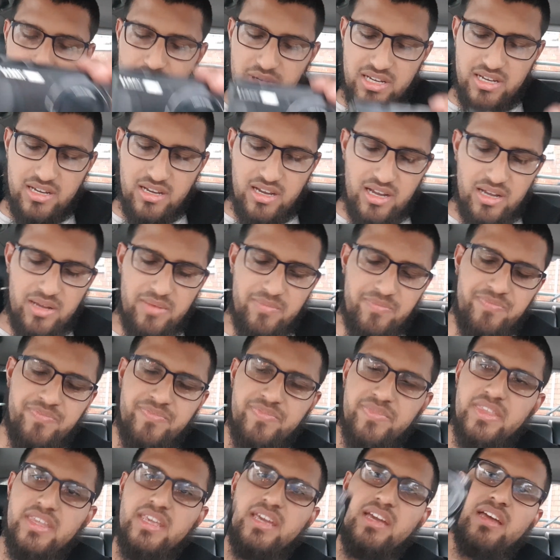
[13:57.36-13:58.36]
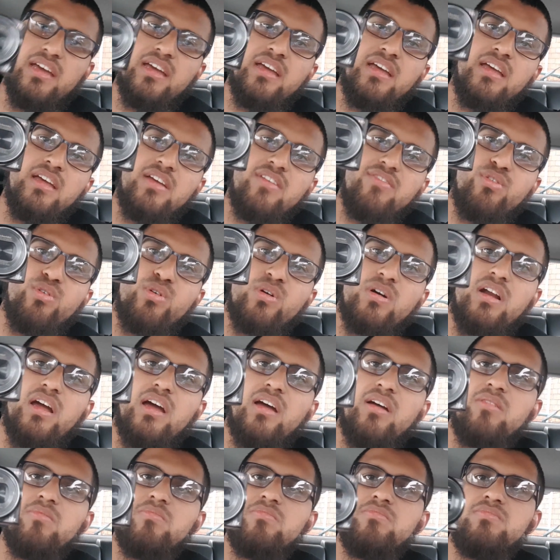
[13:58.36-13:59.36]
But yeah, for
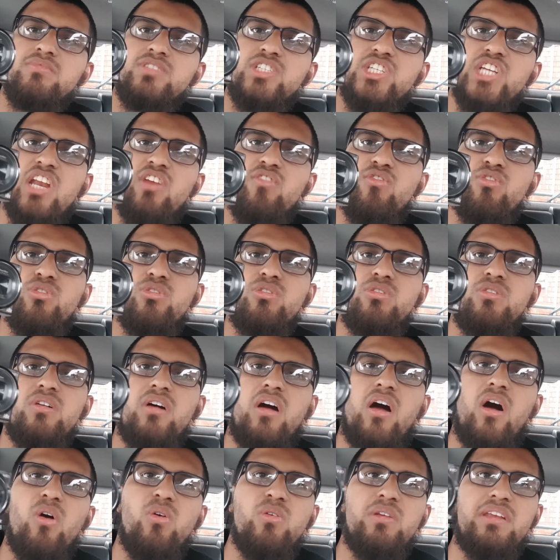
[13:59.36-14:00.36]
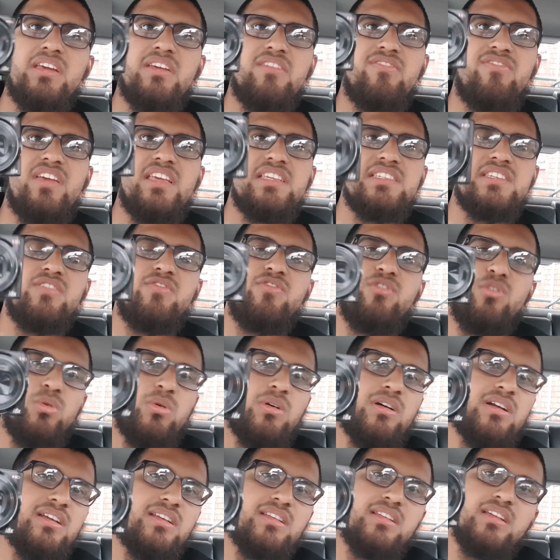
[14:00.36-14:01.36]
general holding facing
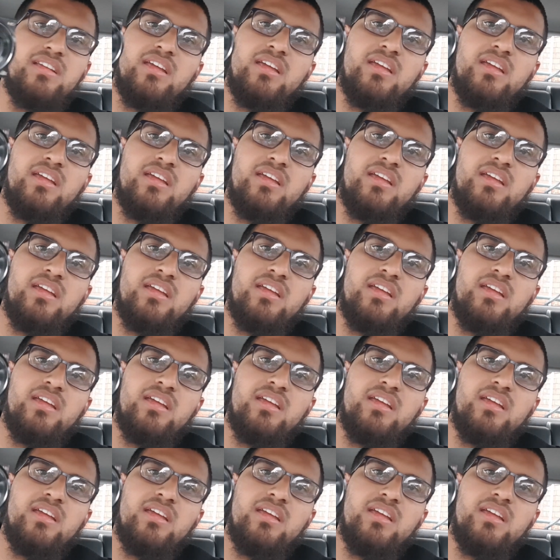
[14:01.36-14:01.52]
forward,